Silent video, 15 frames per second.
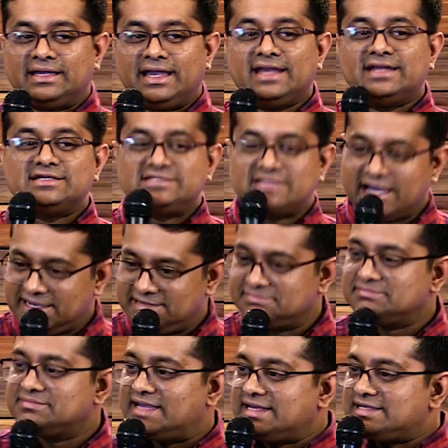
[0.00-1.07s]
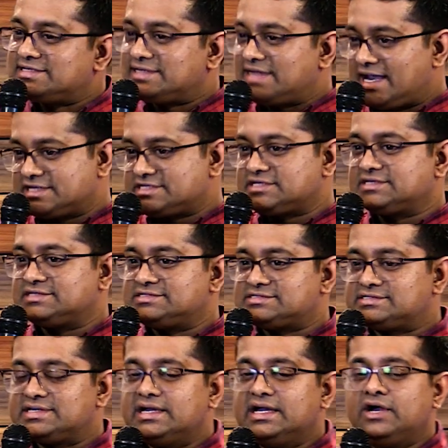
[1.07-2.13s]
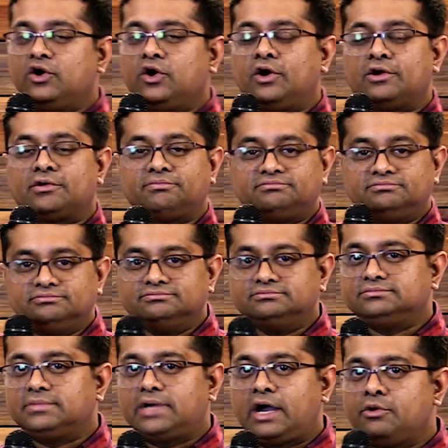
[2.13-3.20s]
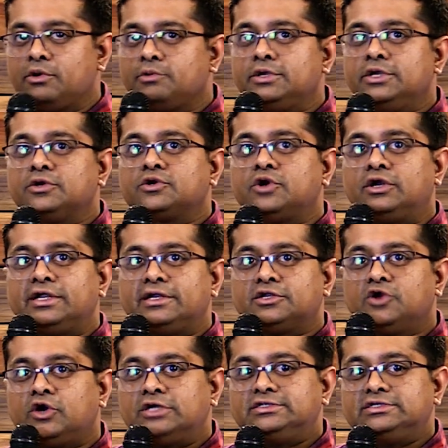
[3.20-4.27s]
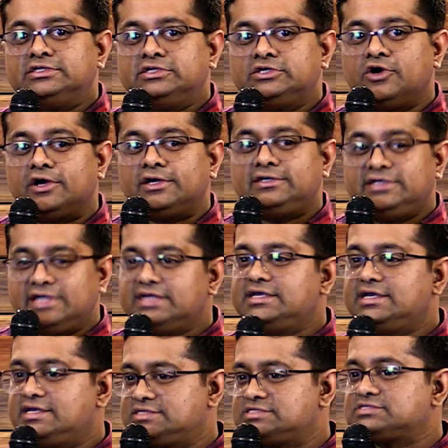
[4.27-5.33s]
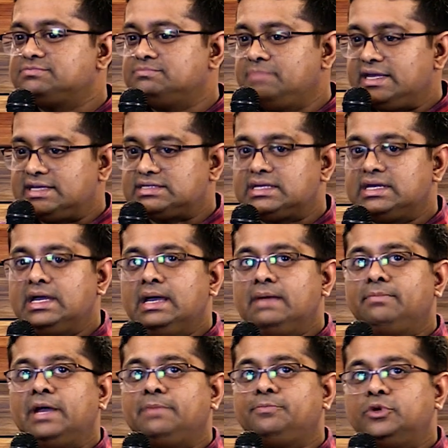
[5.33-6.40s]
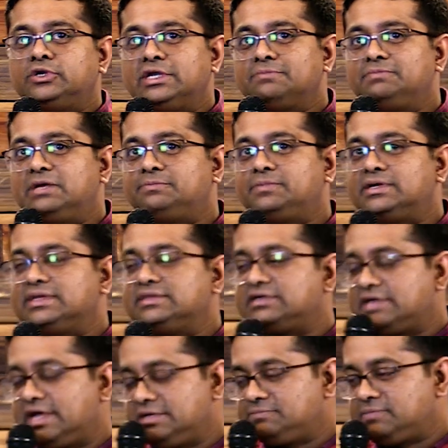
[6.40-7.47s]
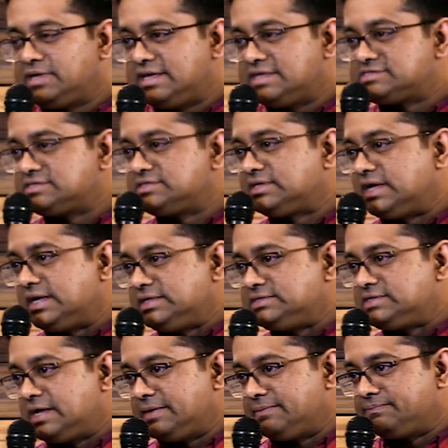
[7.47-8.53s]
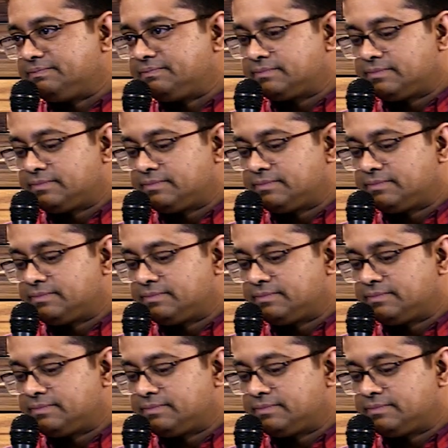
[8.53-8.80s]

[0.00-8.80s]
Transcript: in-time interactions, or however you call it. God did his bit by putting people in the right place at the right time.